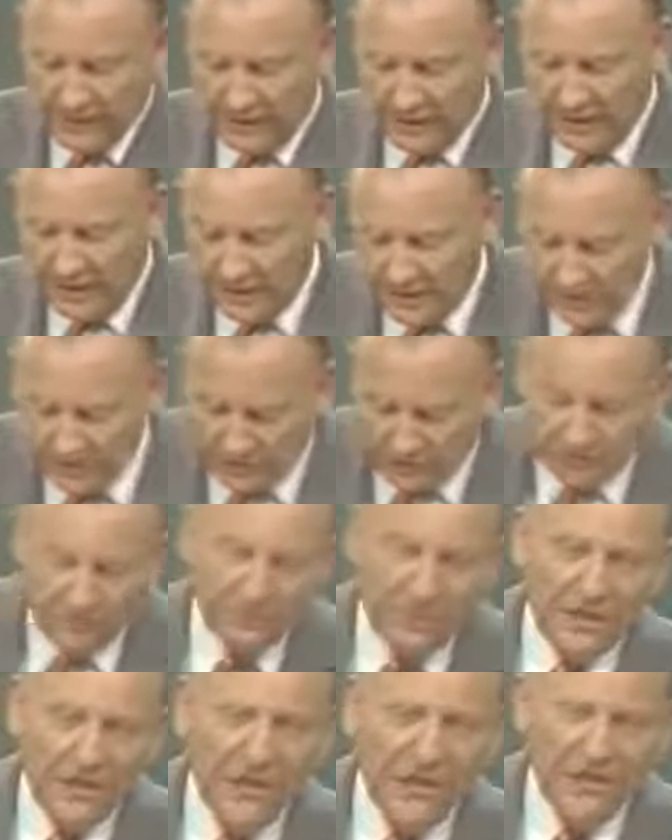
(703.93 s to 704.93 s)
Now,
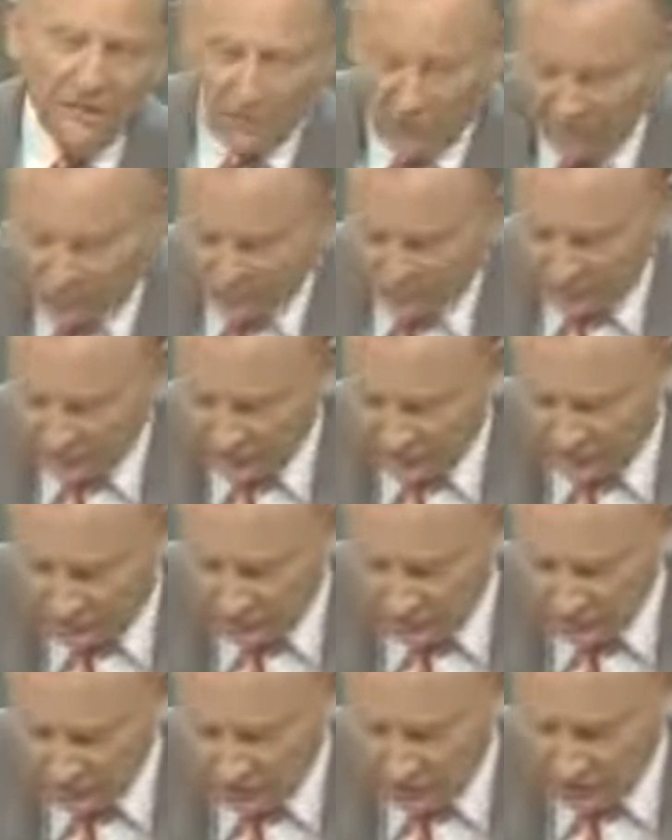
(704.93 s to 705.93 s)
Egypt, as all of us
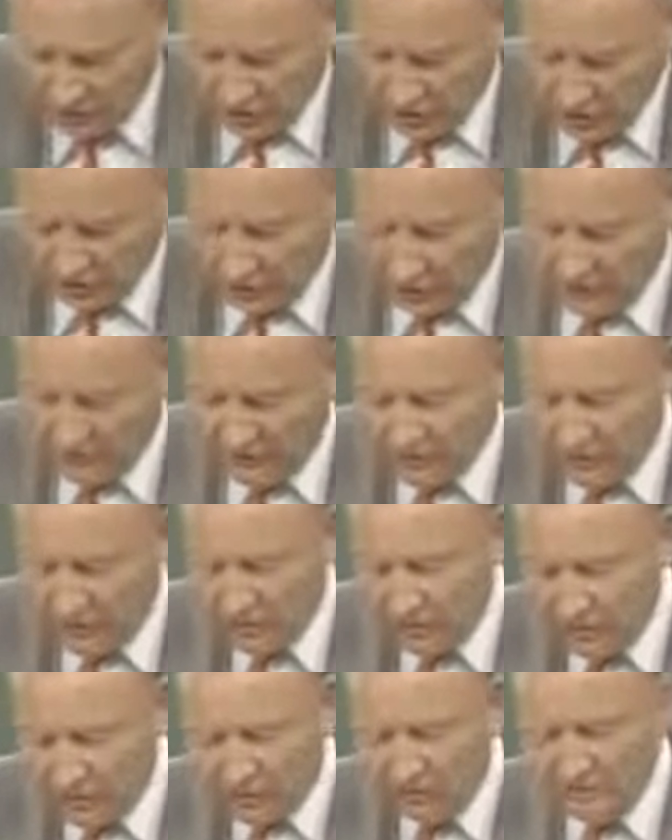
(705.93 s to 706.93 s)
know, is one of the
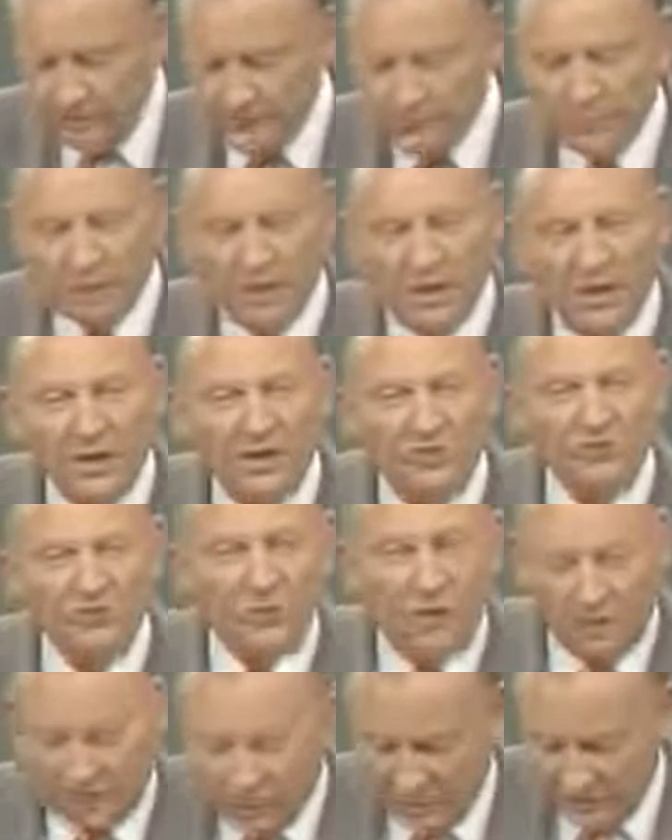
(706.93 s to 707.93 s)
great
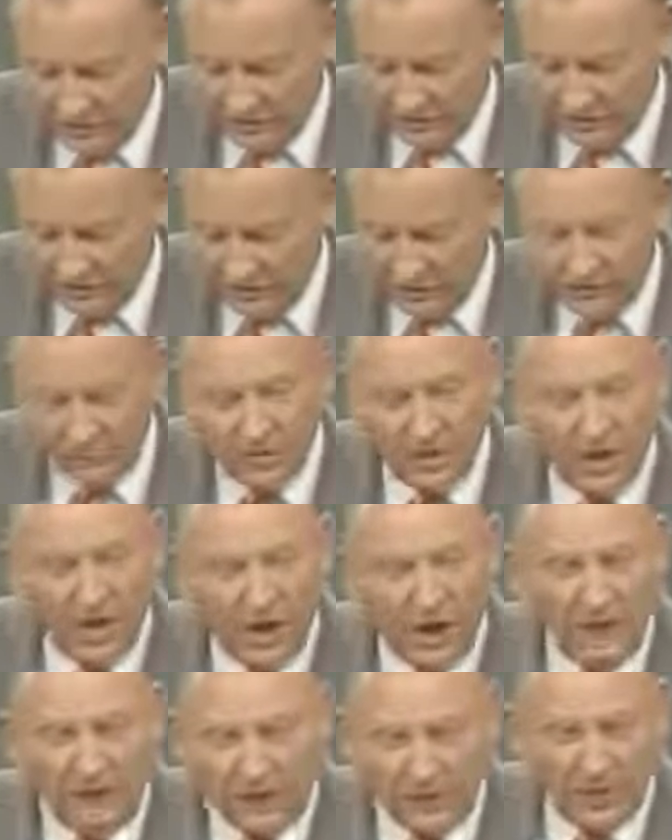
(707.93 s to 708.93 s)
historical nations
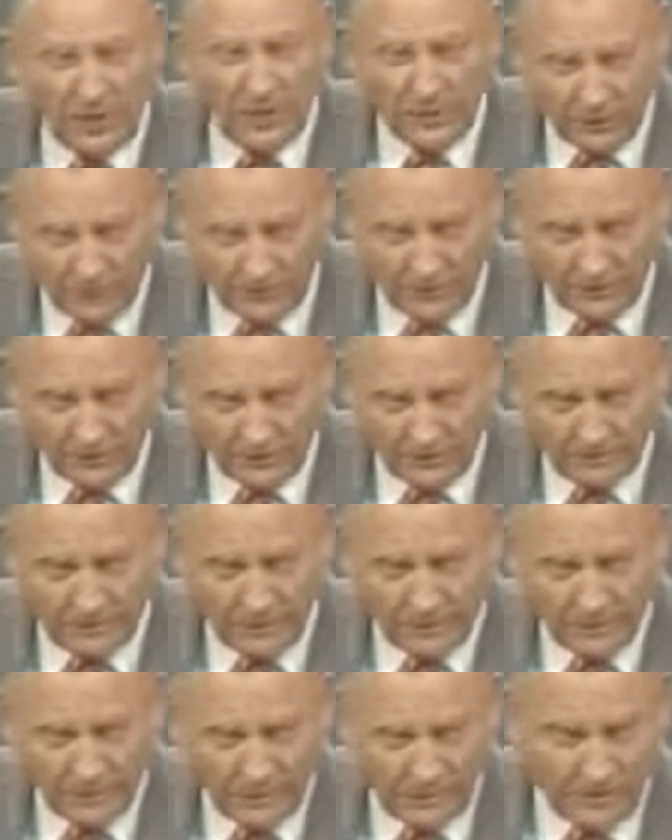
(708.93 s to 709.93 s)
of all the earth,
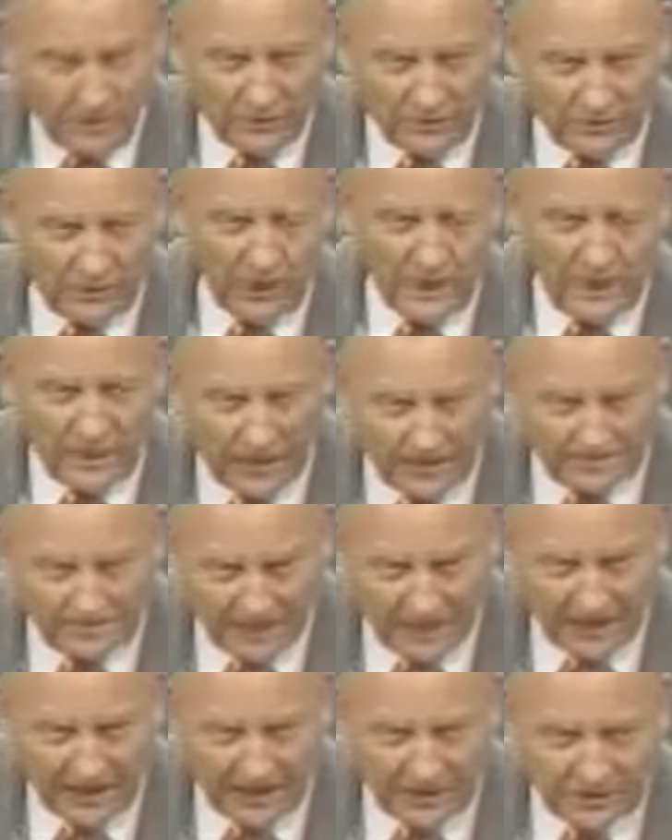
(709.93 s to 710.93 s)
one of the great
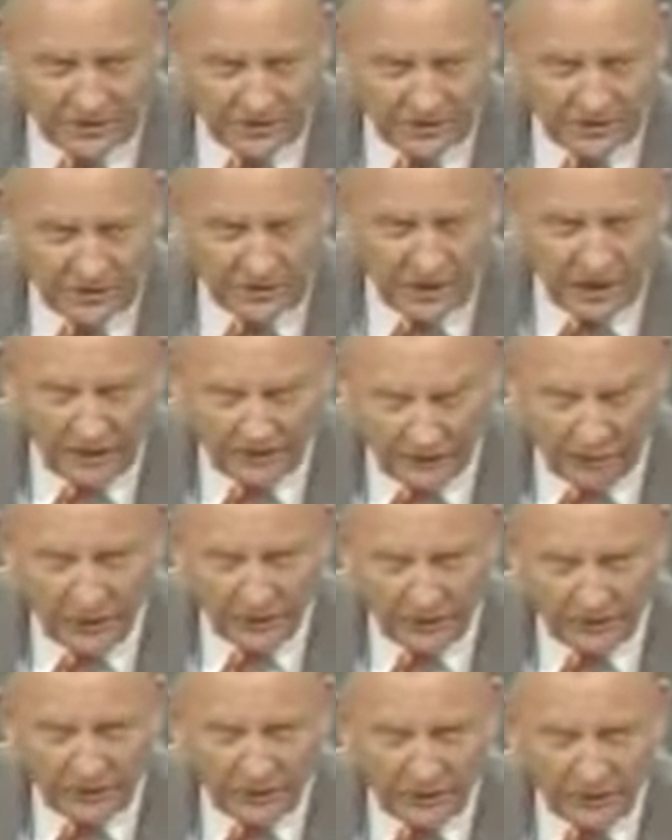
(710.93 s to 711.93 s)
empires of
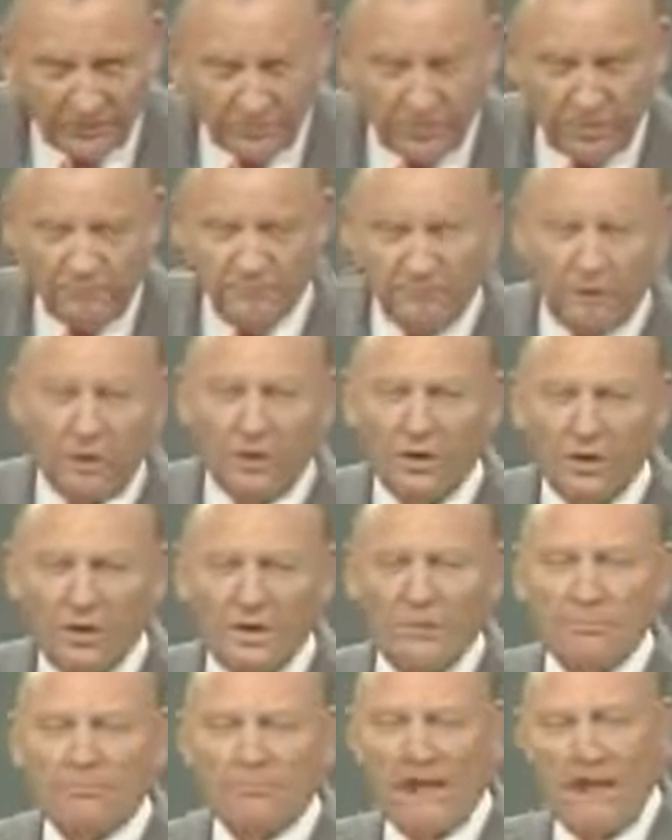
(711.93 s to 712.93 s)
all the earth. Before
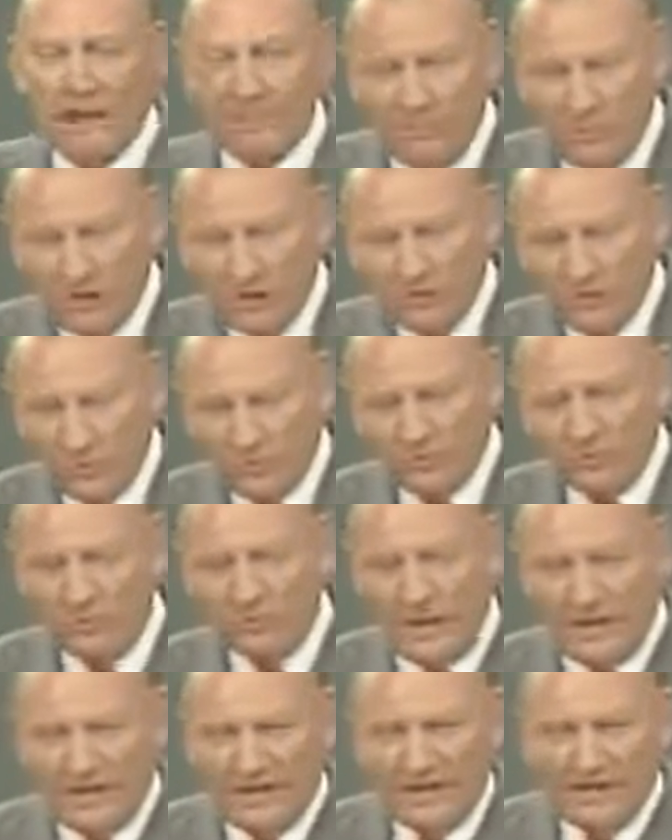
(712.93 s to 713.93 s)
Babylon was a
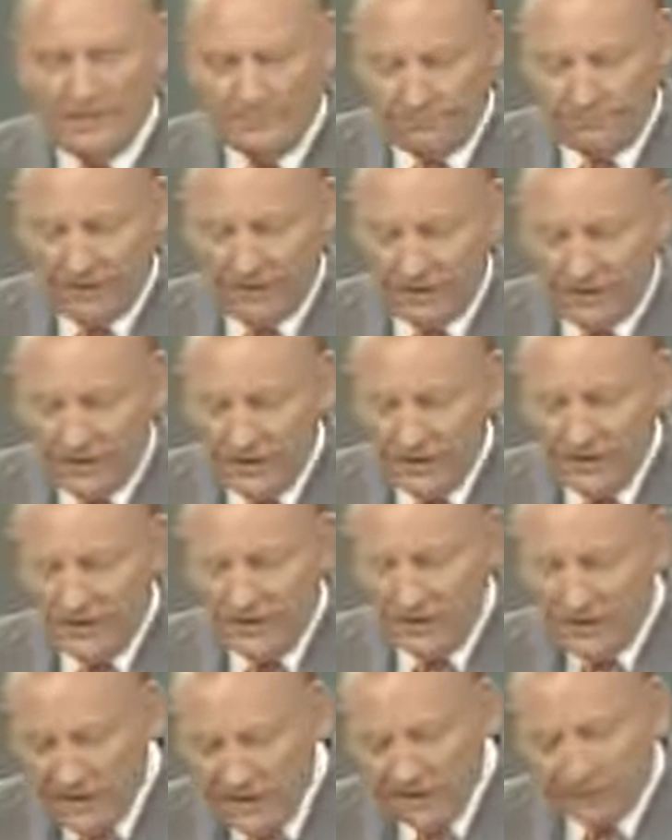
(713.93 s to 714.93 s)
mighty empire,
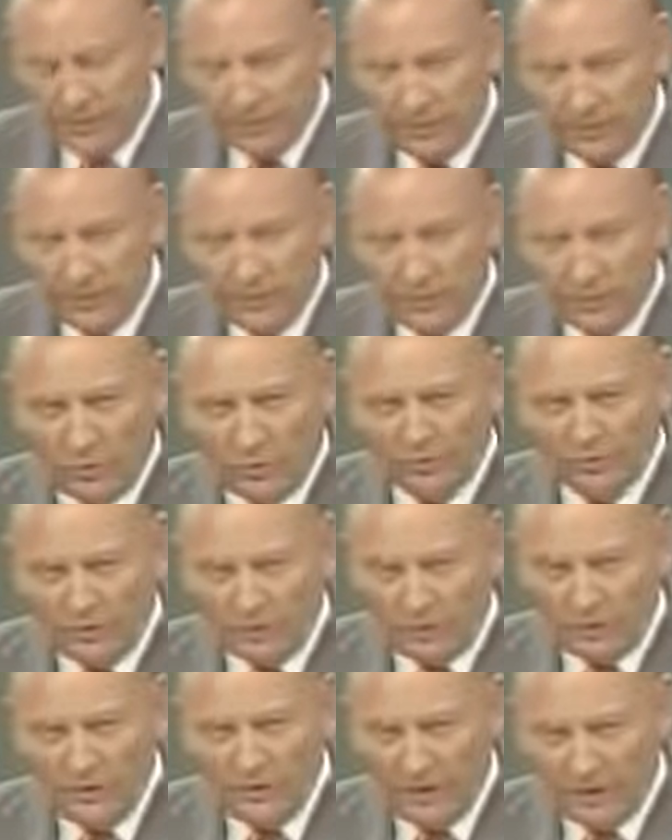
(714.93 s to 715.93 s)
Egypt was a
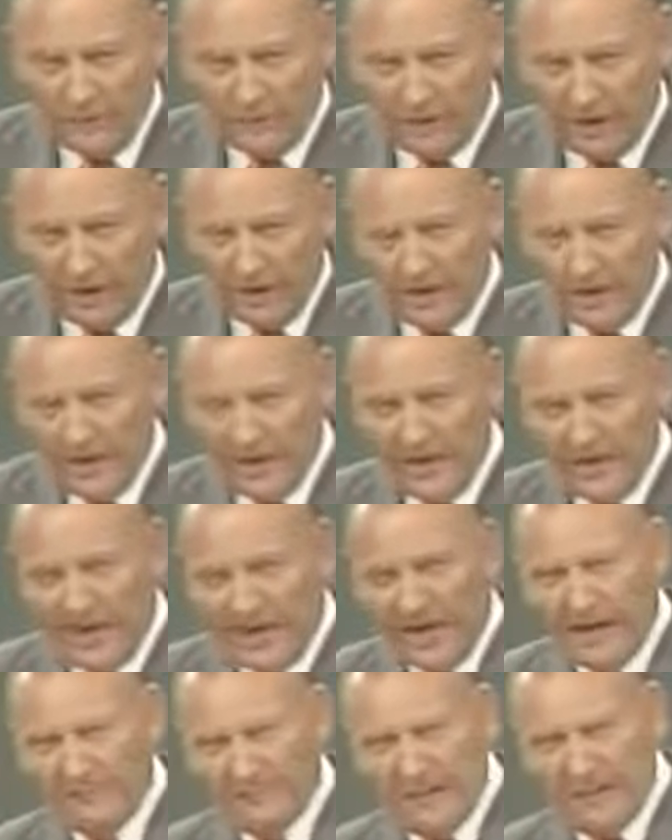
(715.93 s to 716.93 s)
great empire,
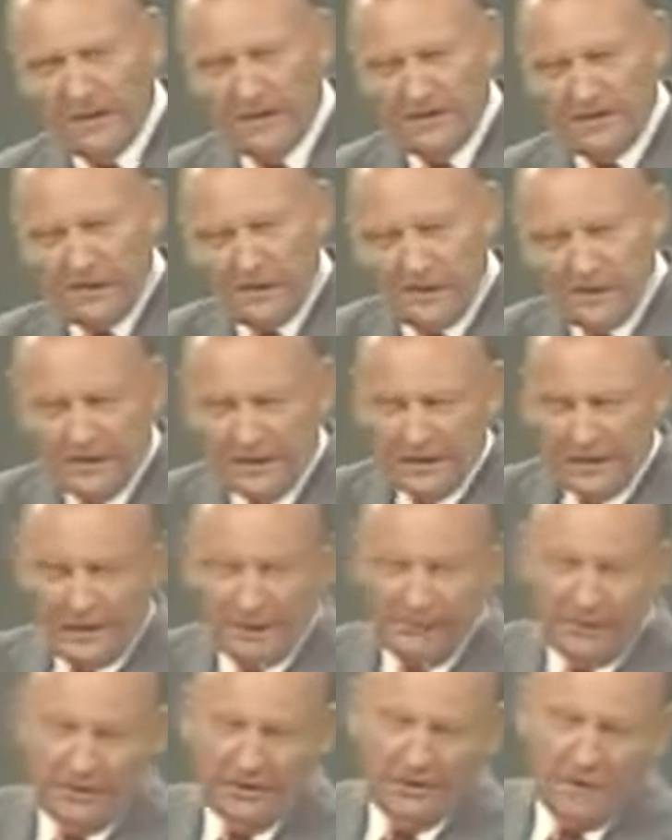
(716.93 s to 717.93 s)
and
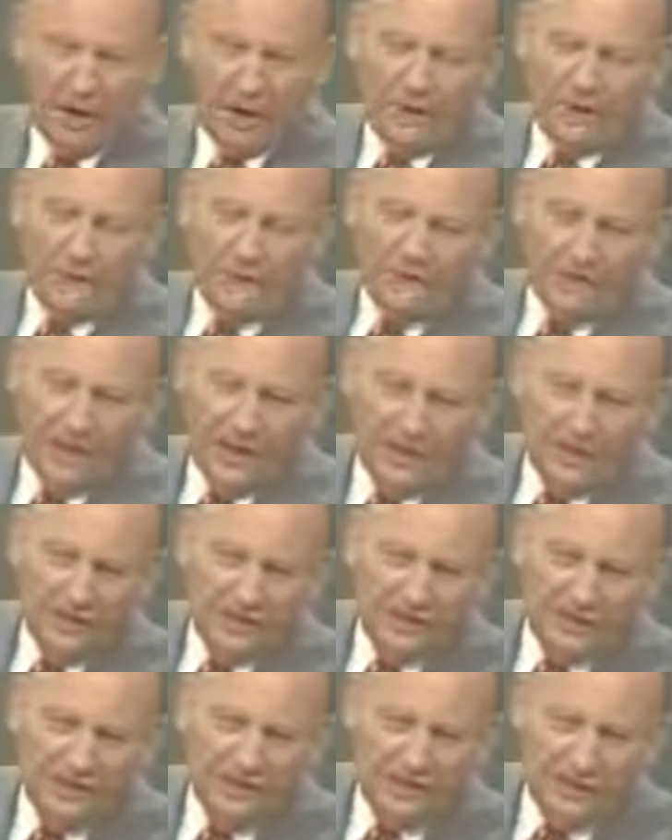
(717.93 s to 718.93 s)
made
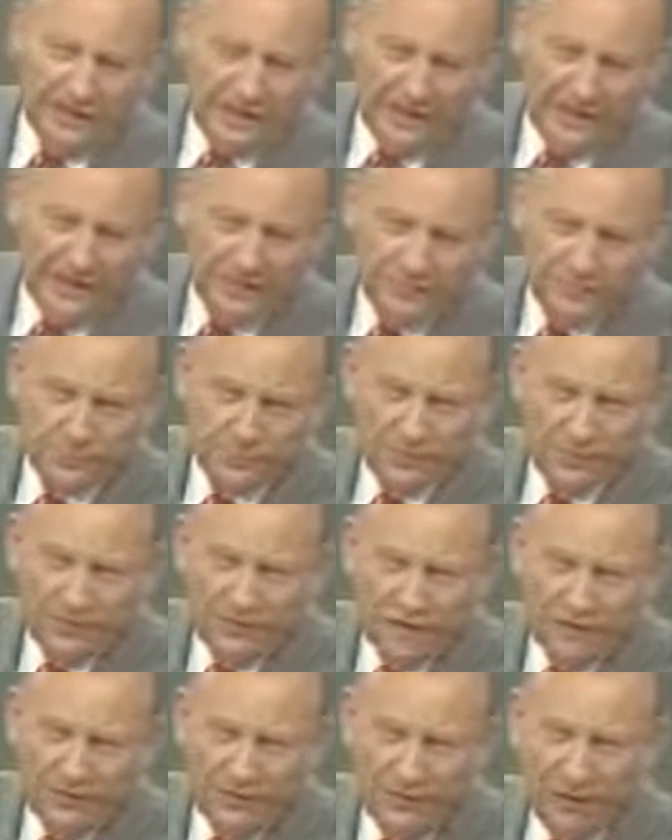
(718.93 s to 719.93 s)
oftentimes Canaan land,
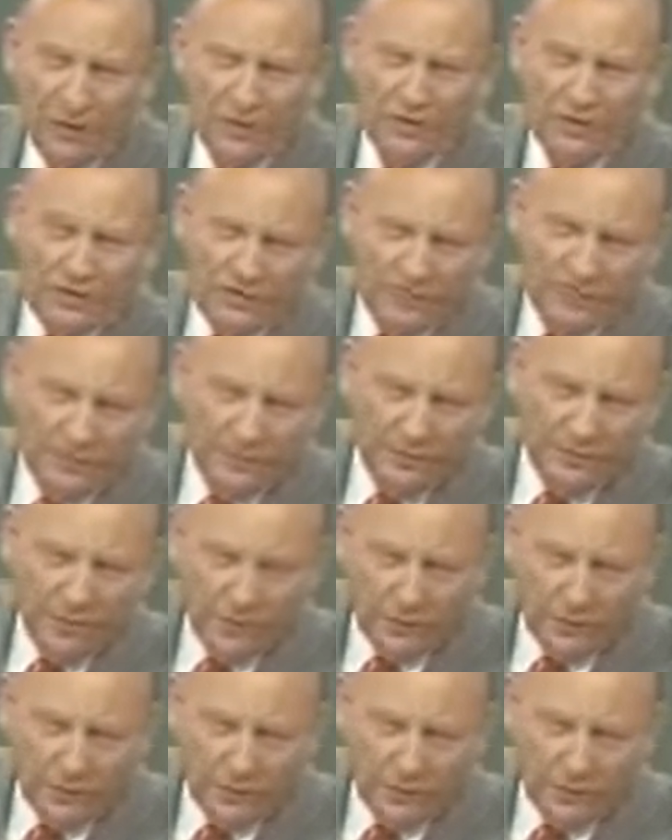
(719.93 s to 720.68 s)
or the Holy Land that we